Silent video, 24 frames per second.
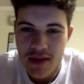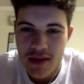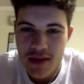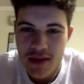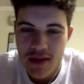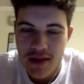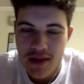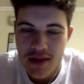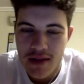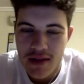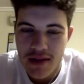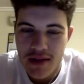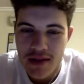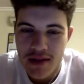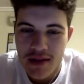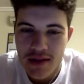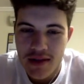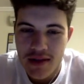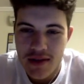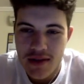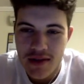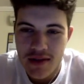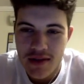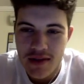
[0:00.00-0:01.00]

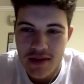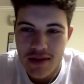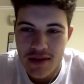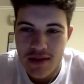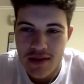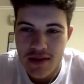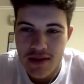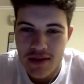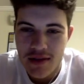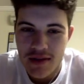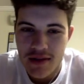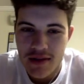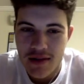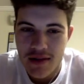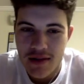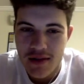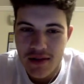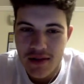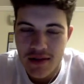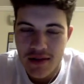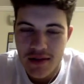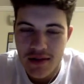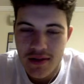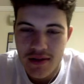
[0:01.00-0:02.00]

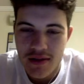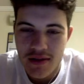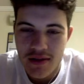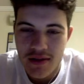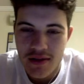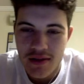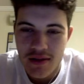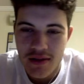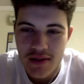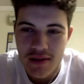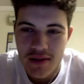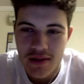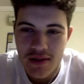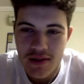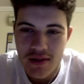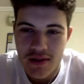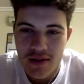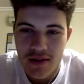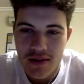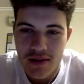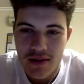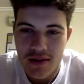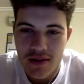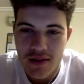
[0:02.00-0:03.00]

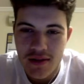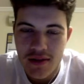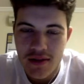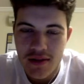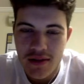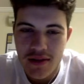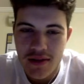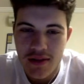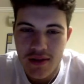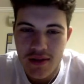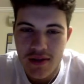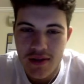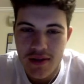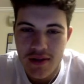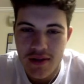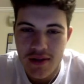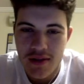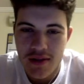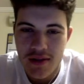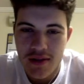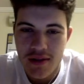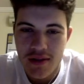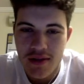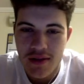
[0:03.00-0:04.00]

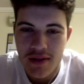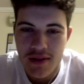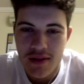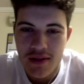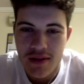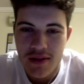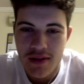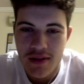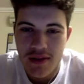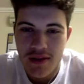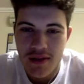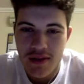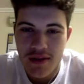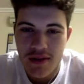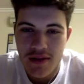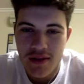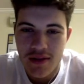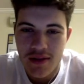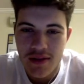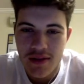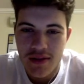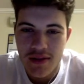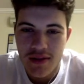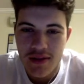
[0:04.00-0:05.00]

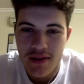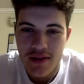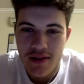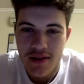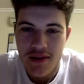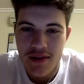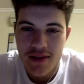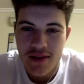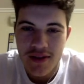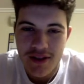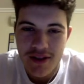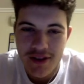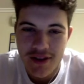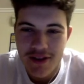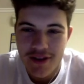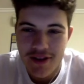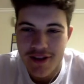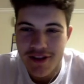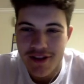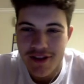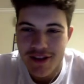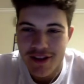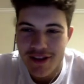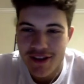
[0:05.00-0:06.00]

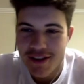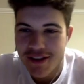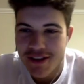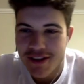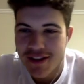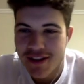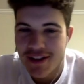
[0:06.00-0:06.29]
The person shown says nothing.